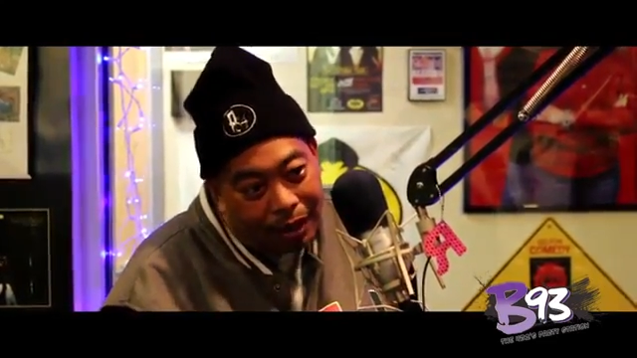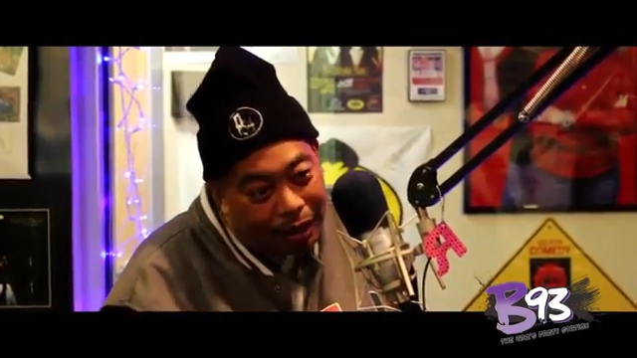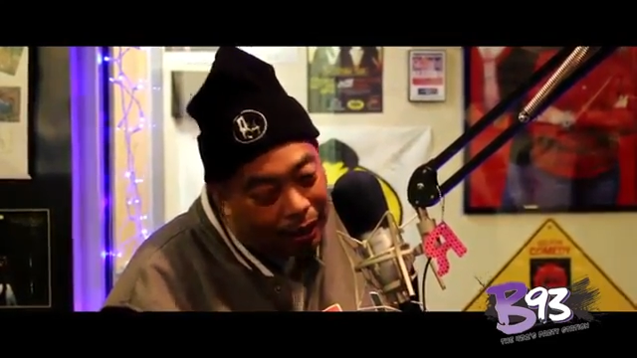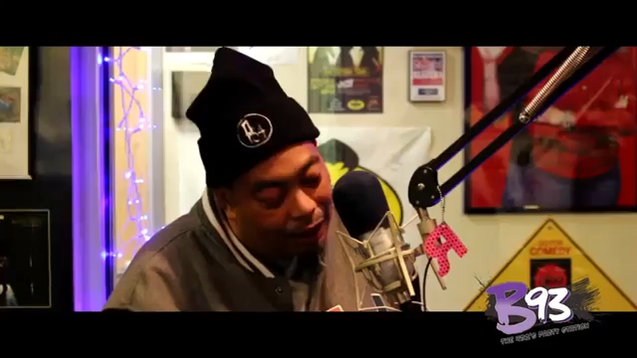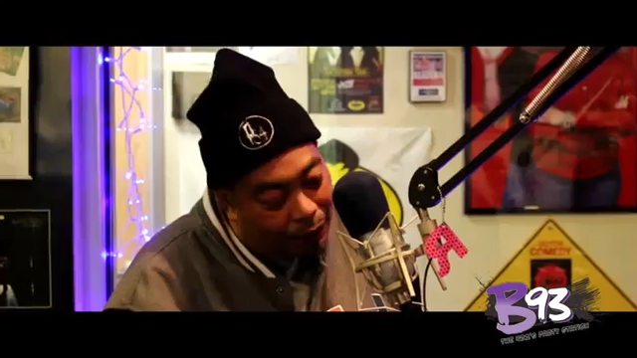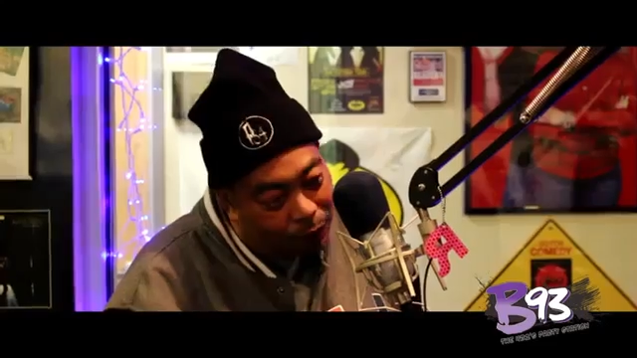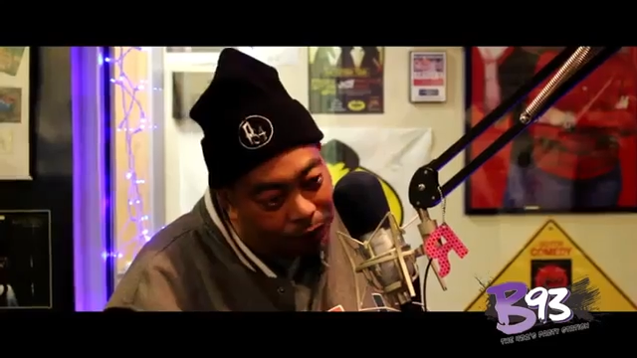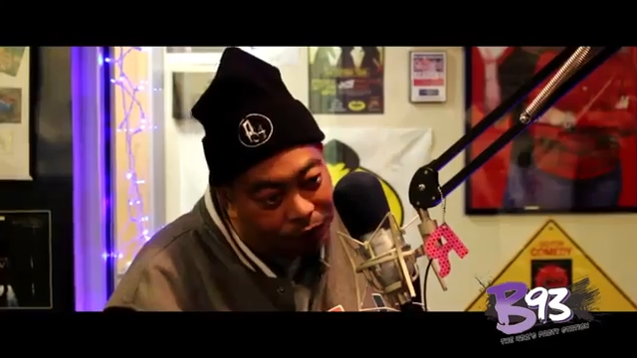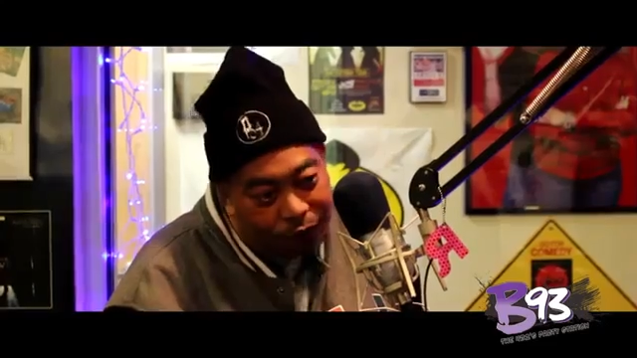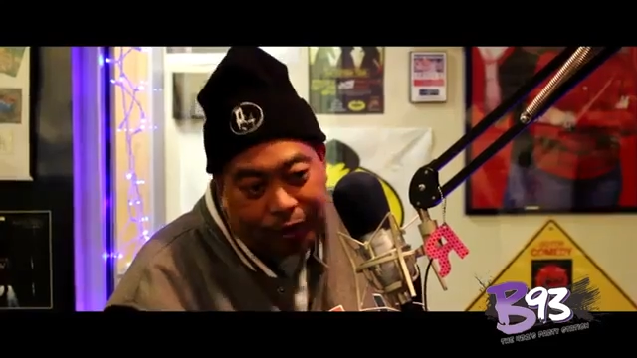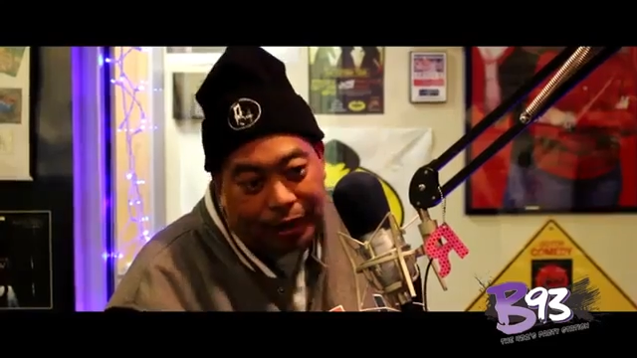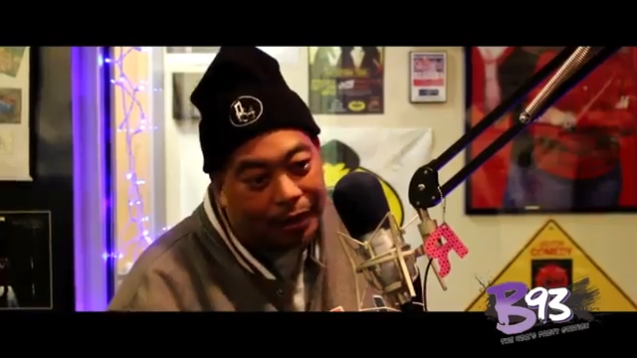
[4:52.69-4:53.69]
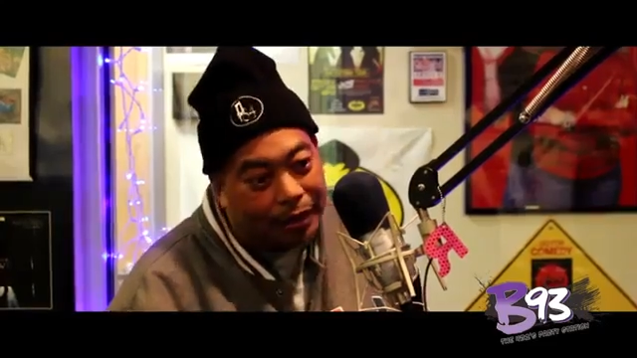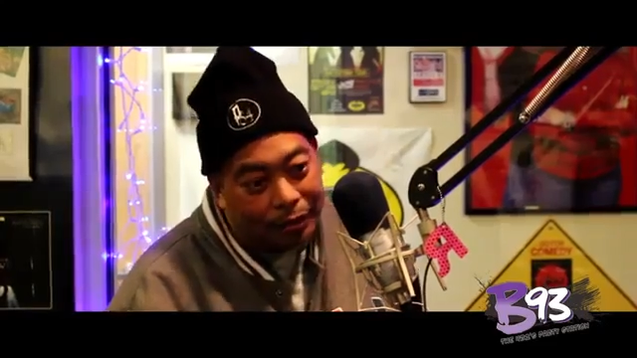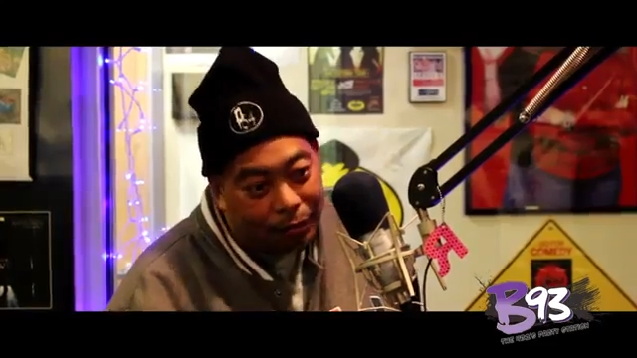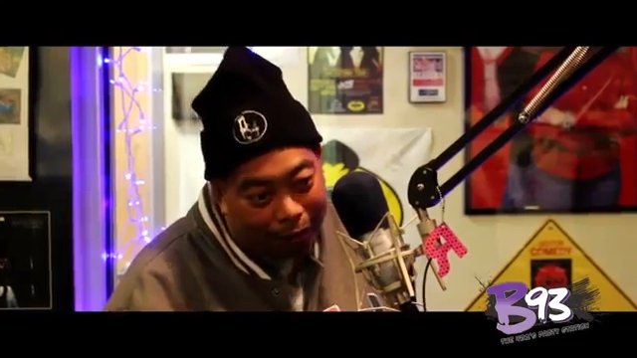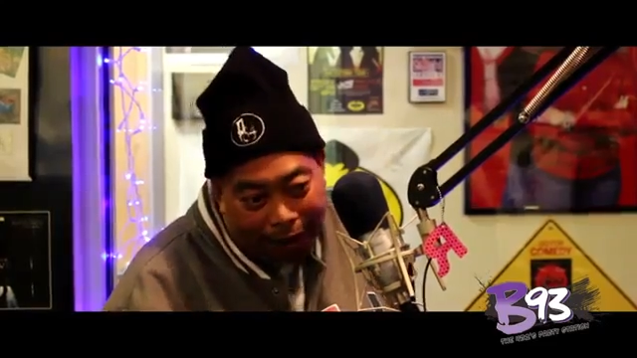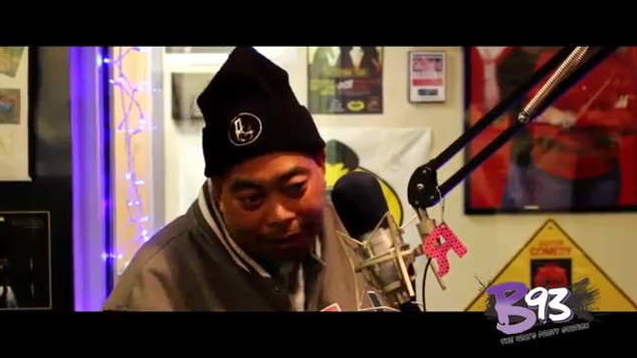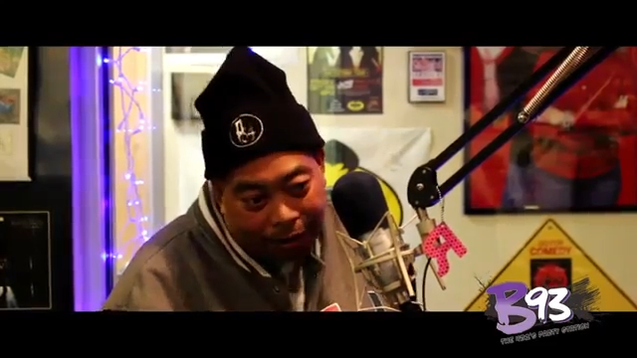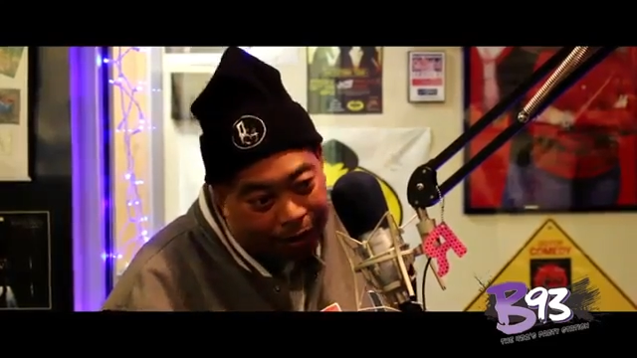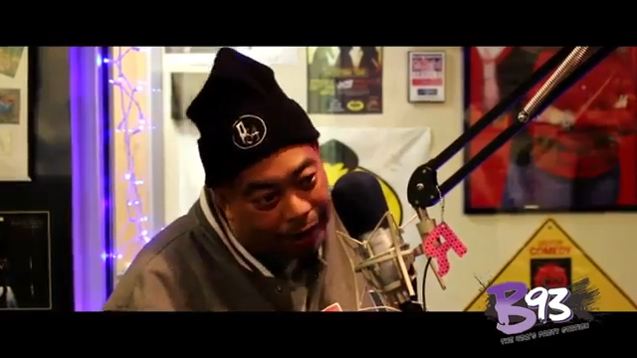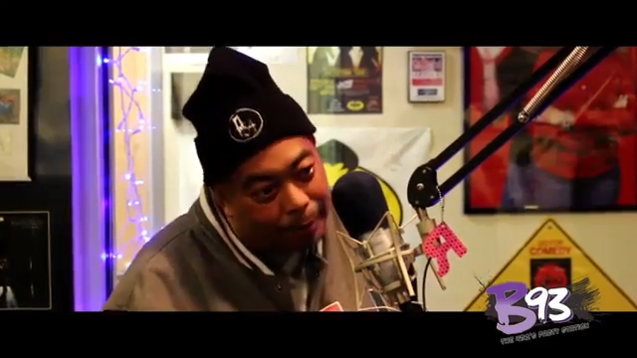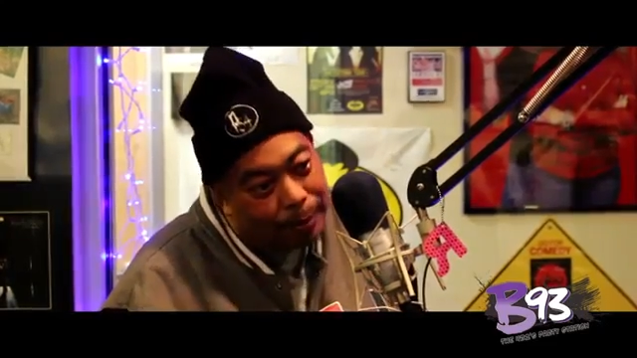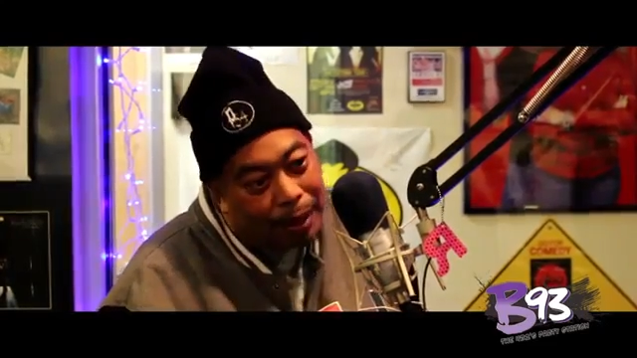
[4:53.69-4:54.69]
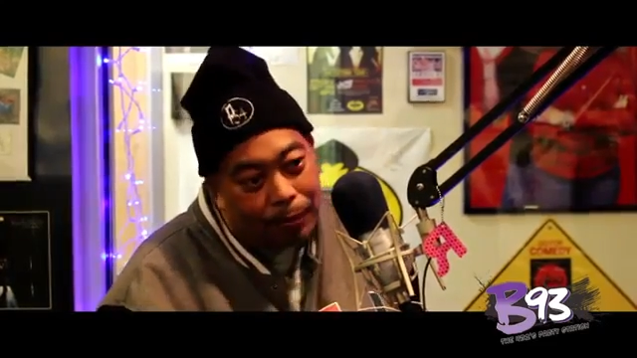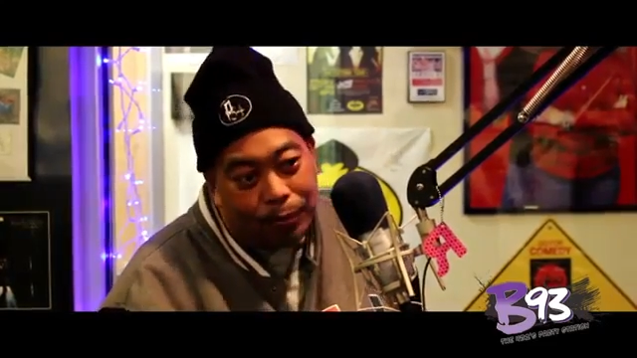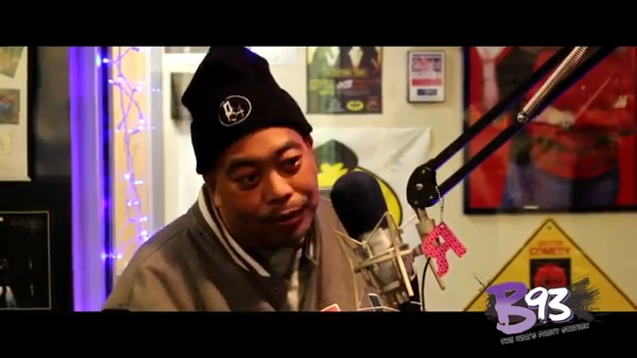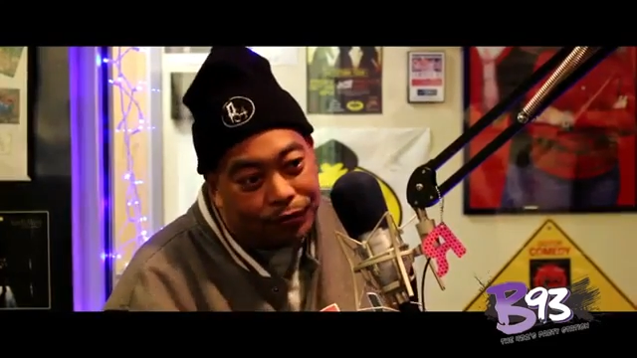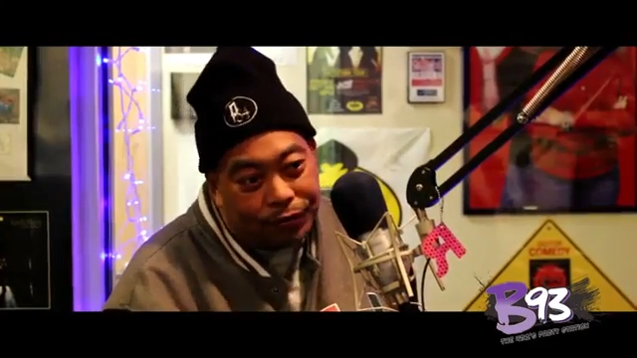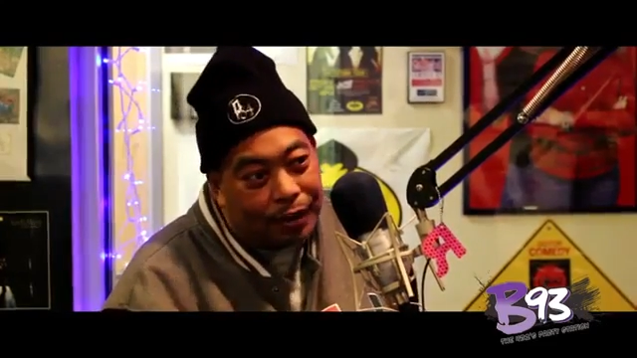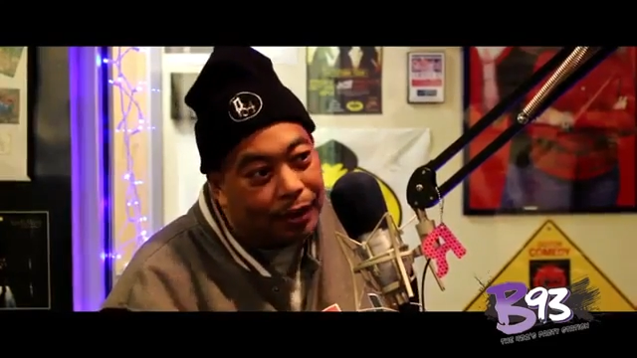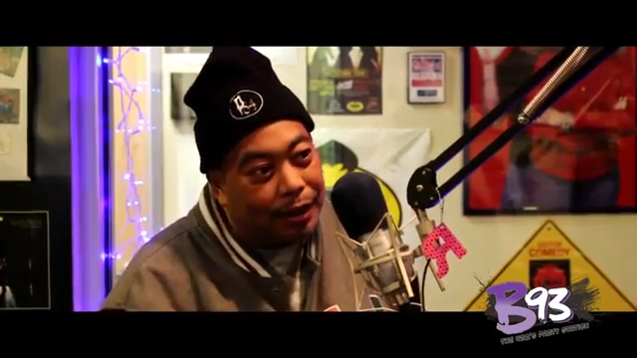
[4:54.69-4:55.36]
it was fun. Hip hop was fun.